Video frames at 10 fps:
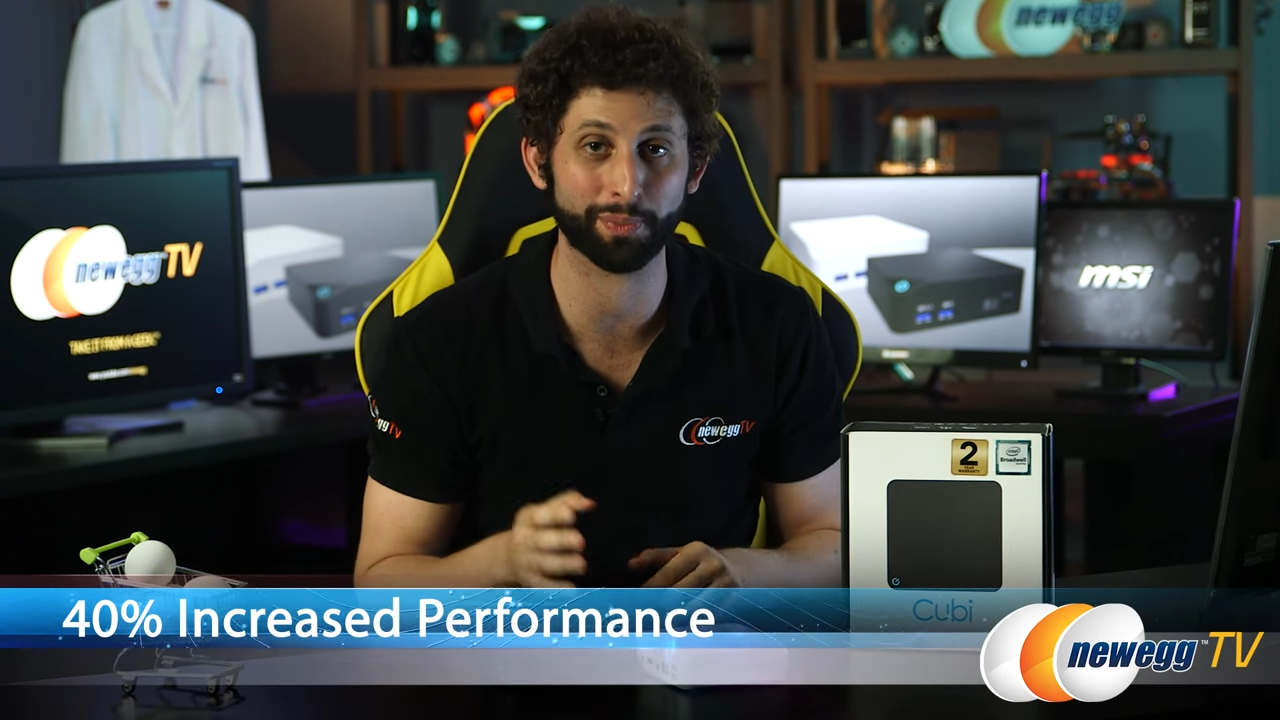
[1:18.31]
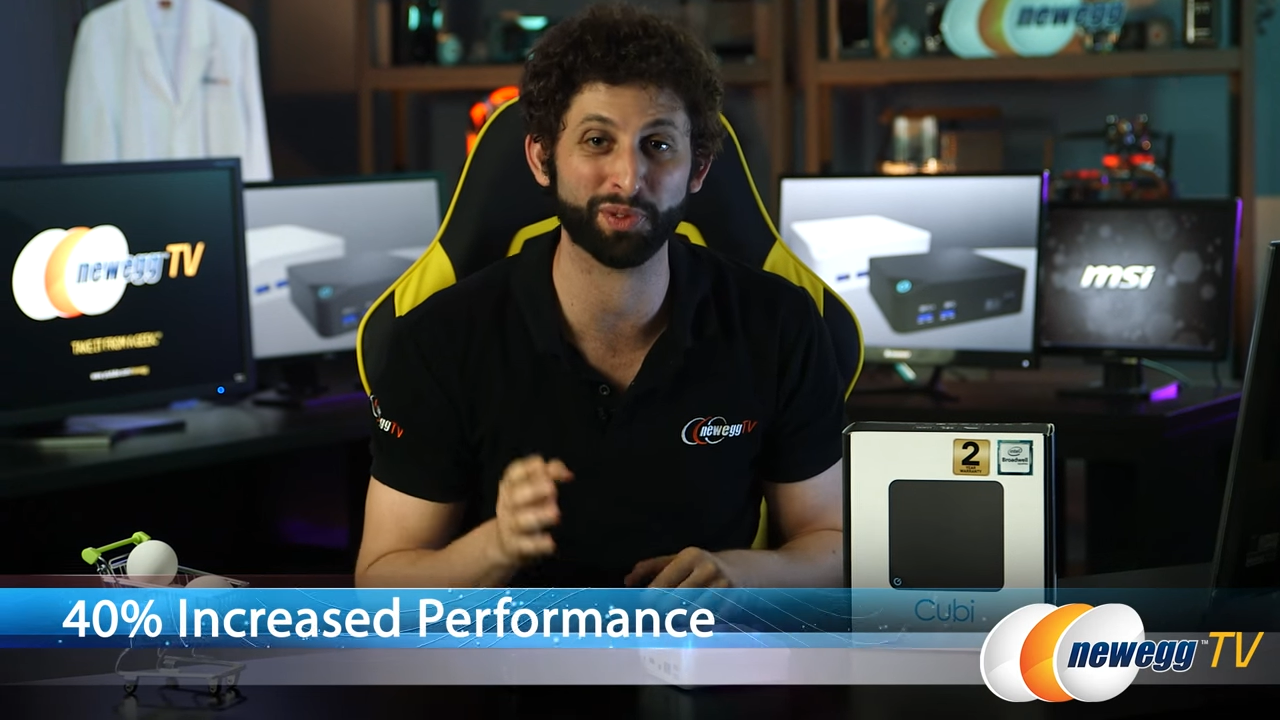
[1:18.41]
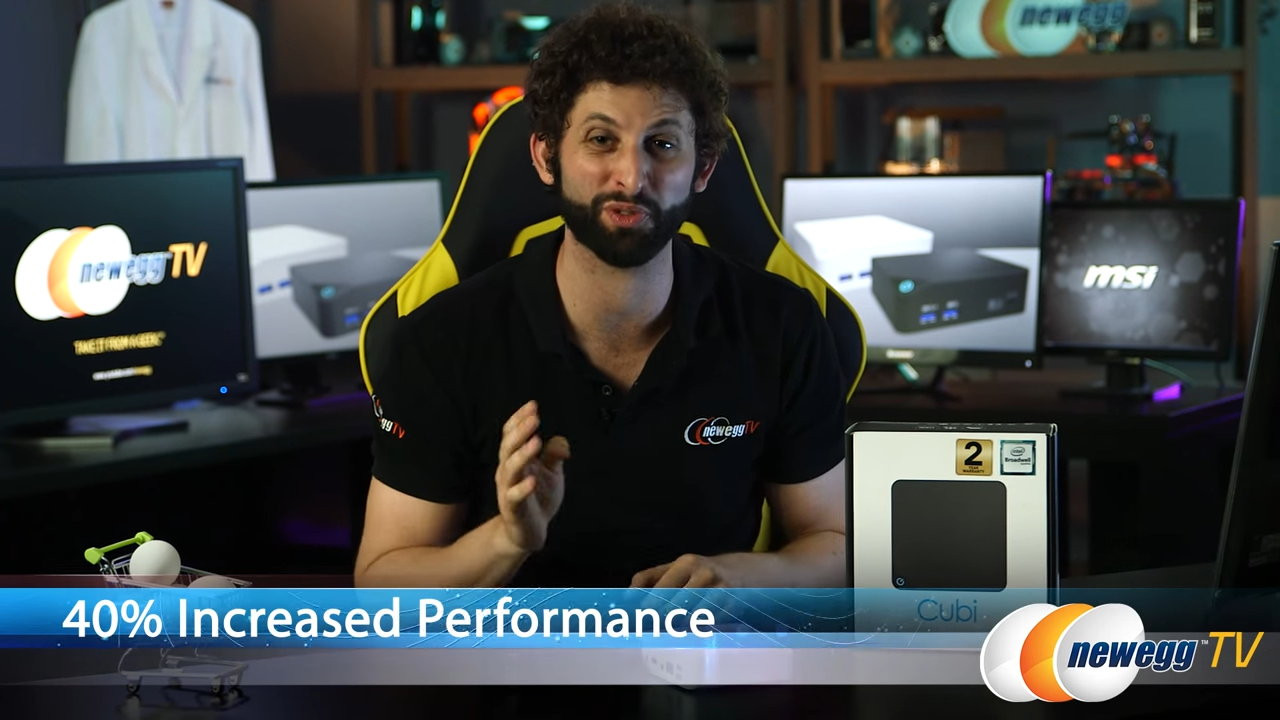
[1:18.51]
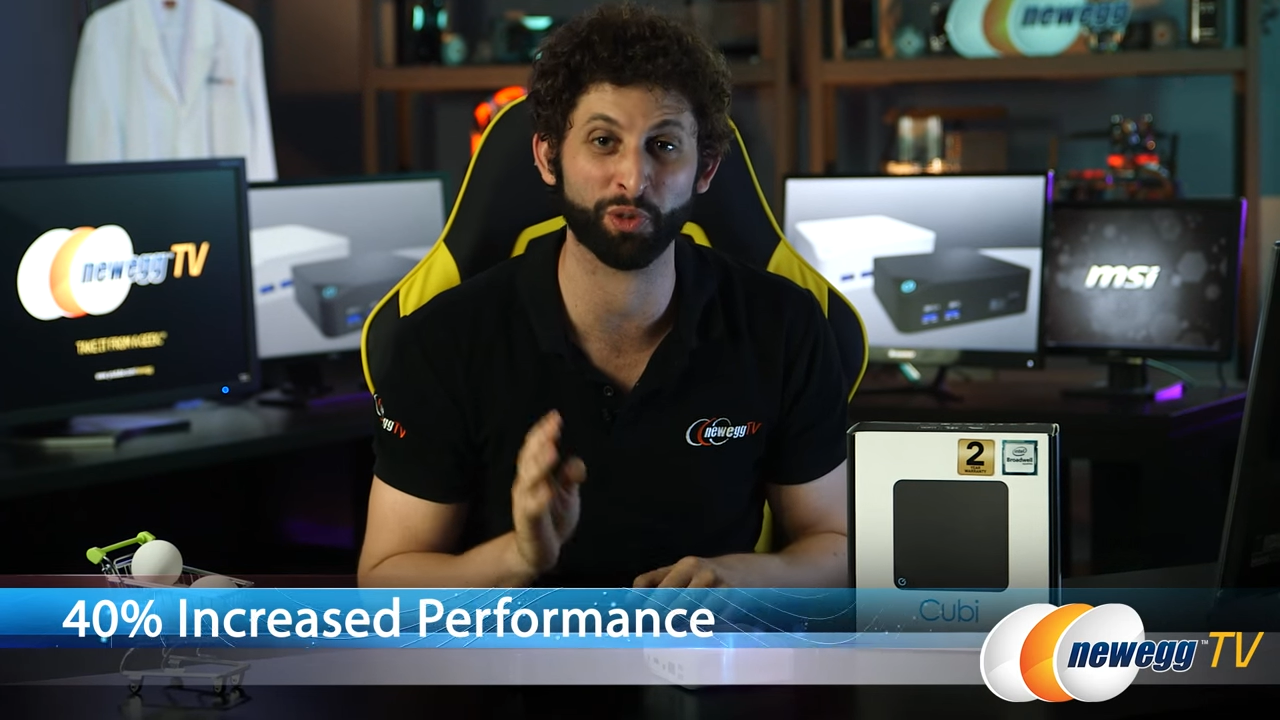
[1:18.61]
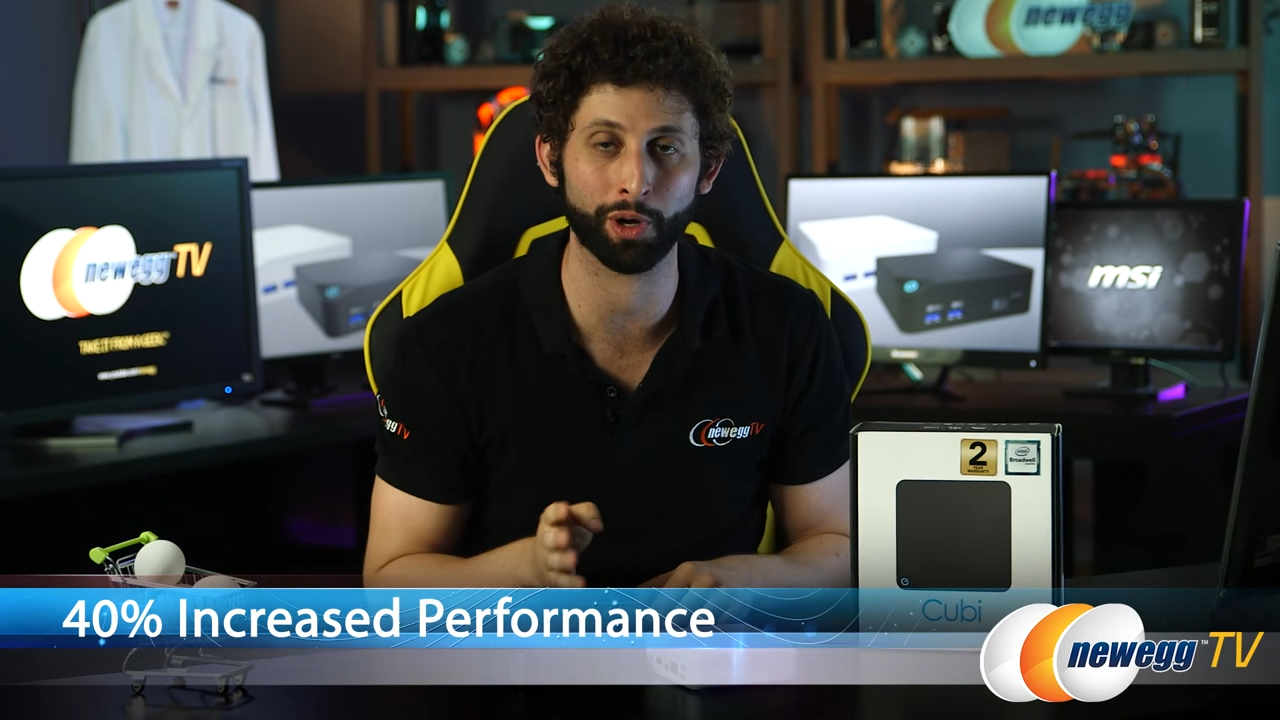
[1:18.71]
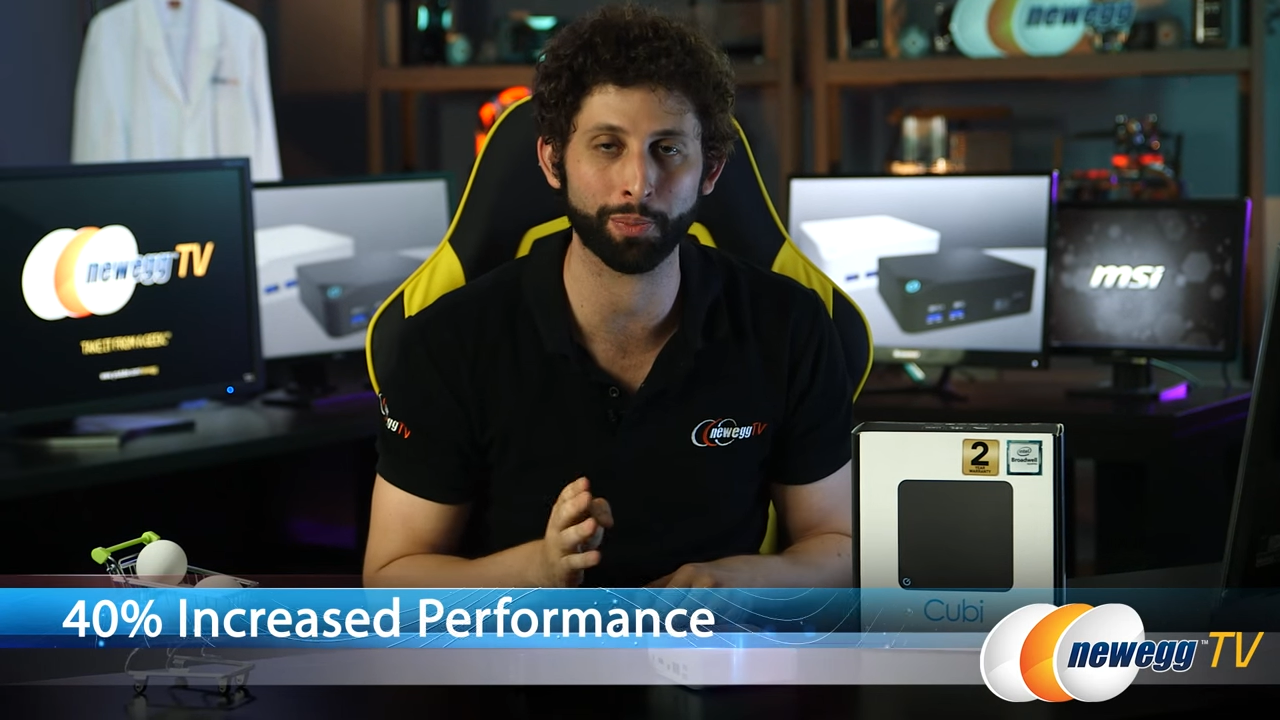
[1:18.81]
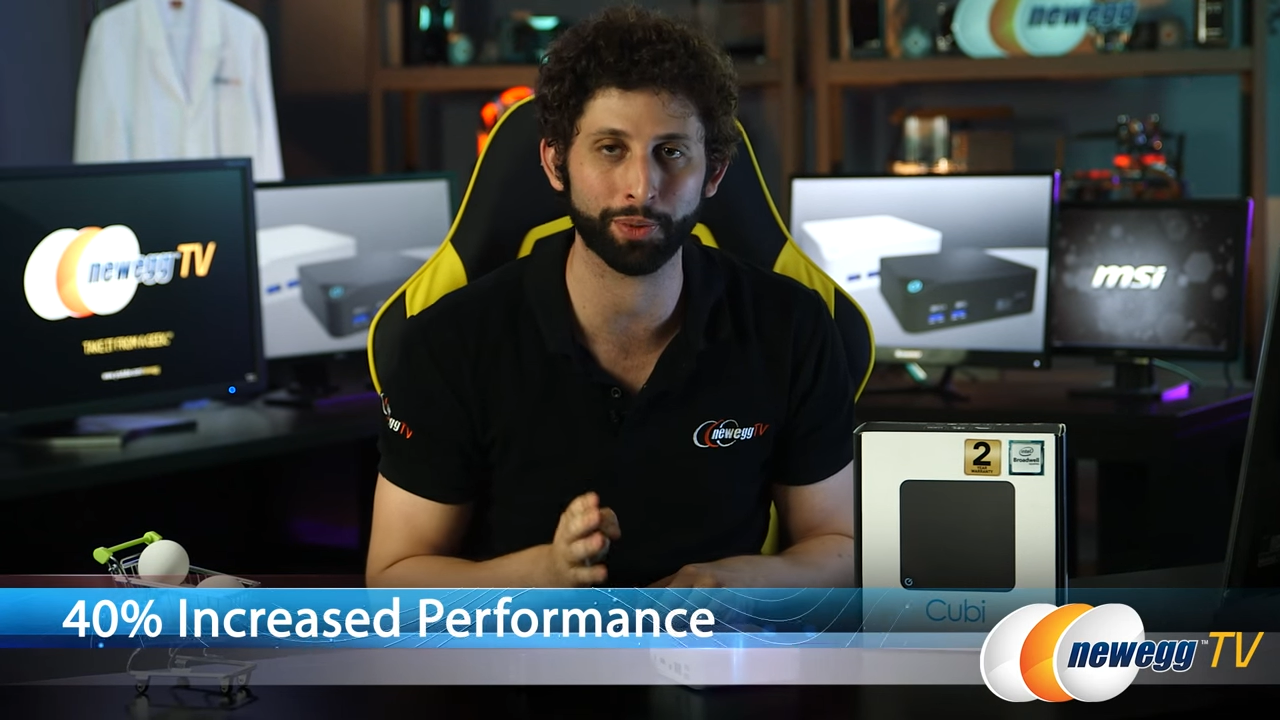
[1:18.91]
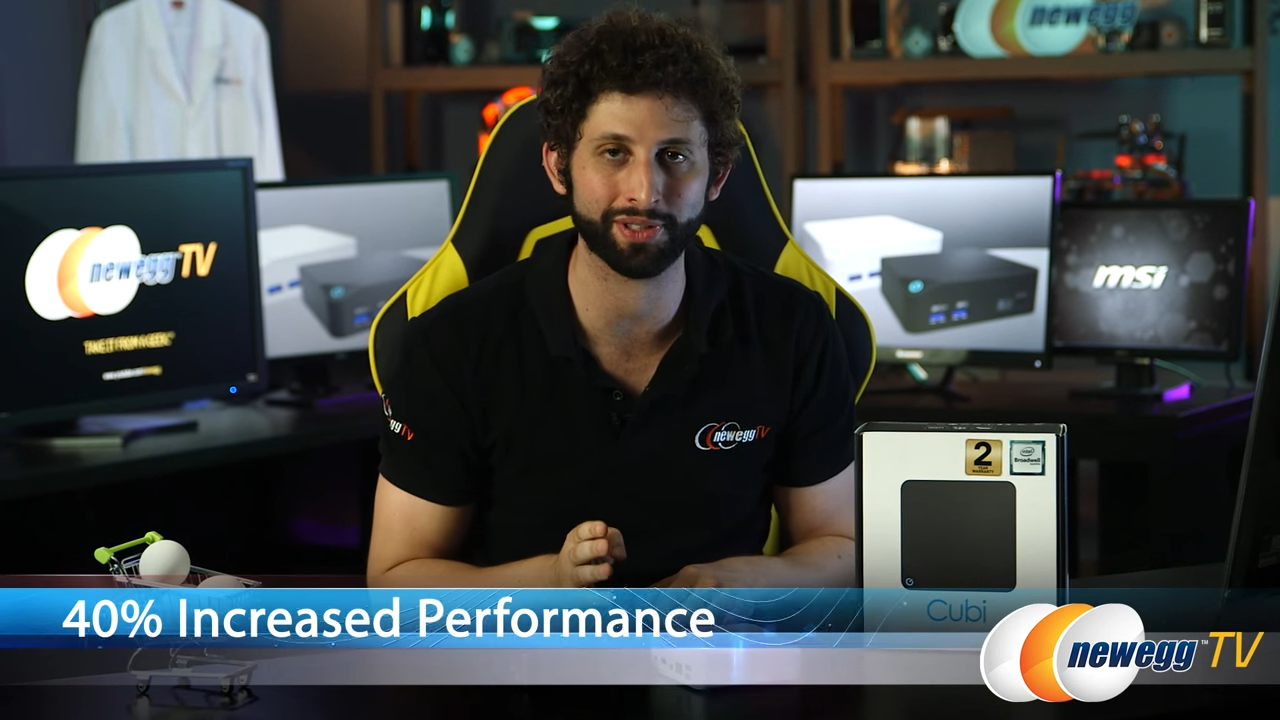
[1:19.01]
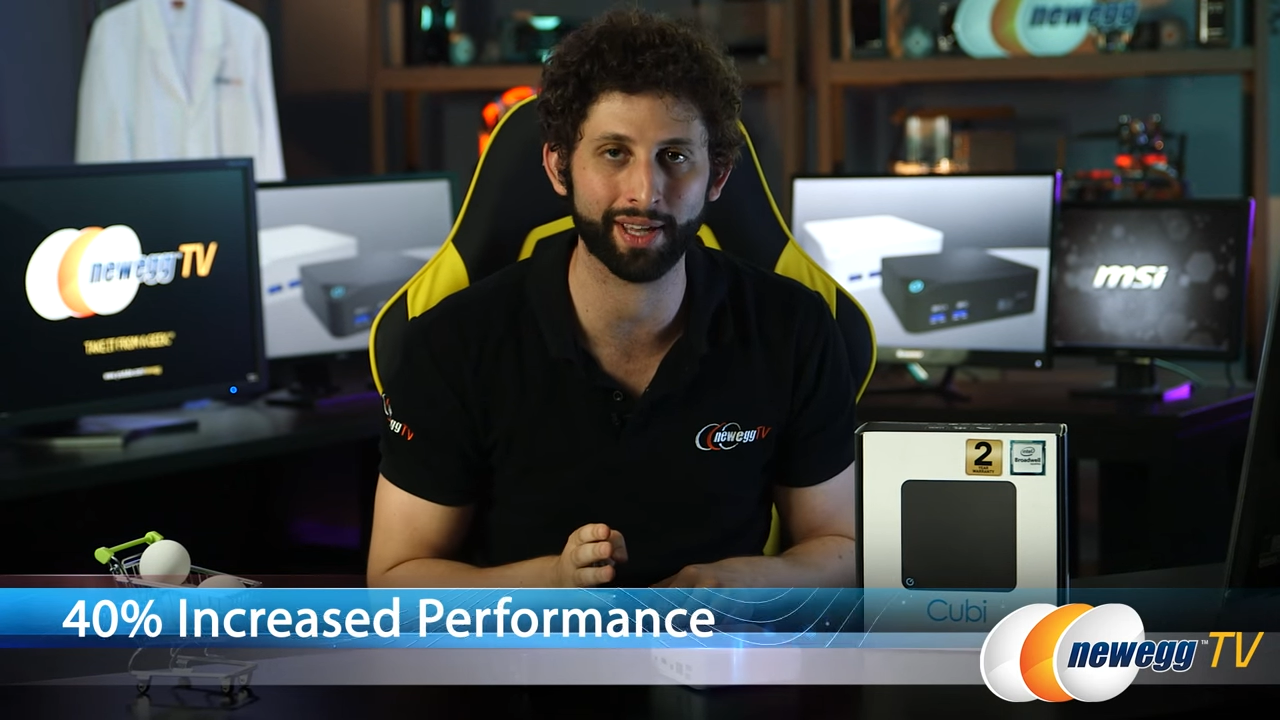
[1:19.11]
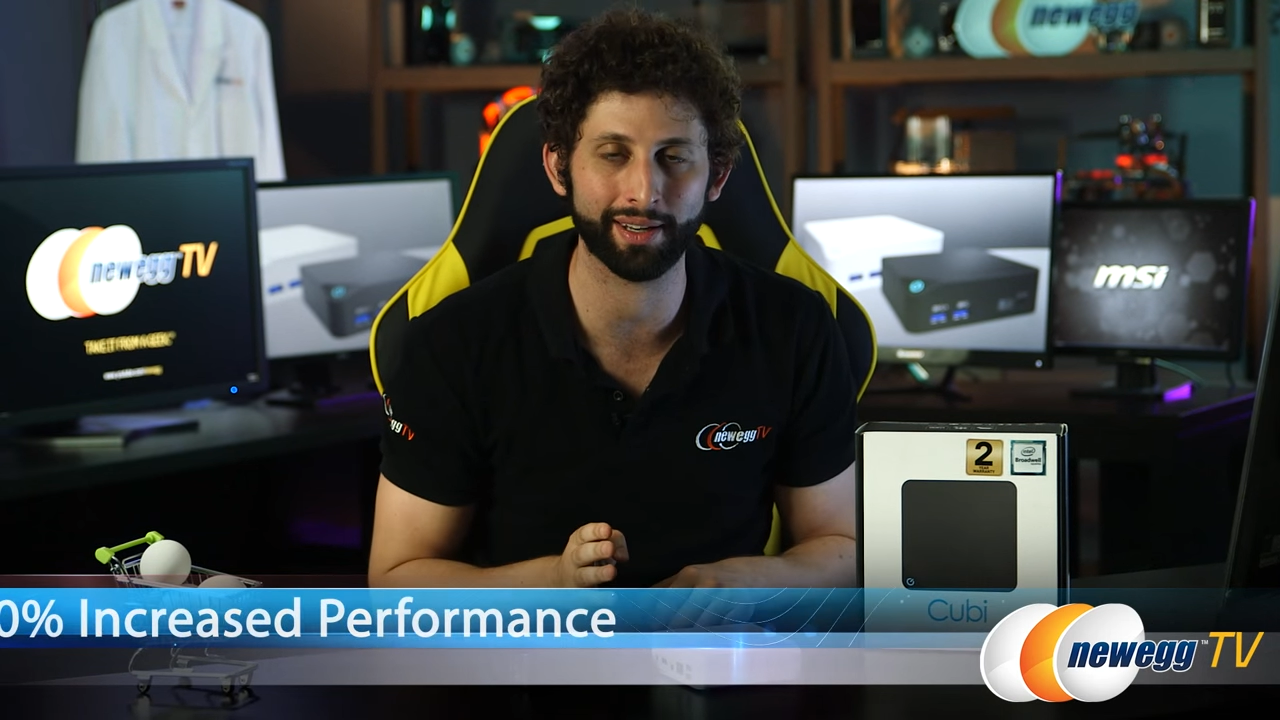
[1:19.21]
up to
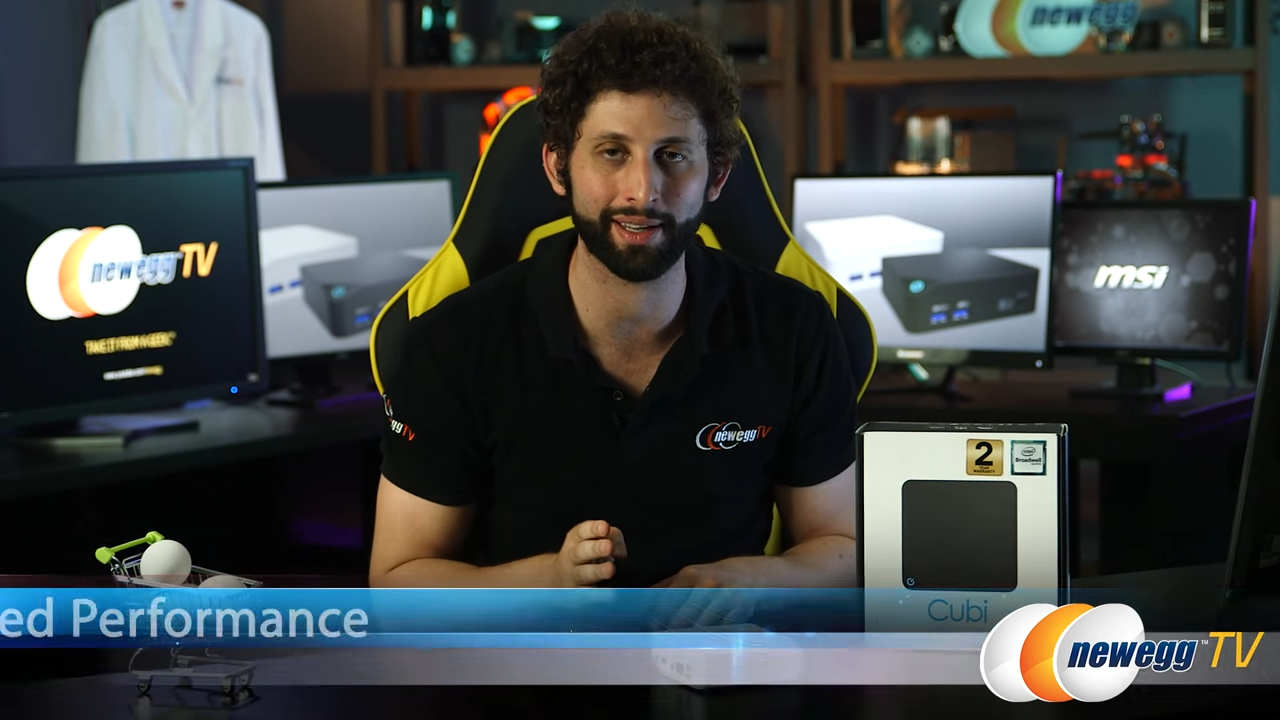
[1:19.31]
40%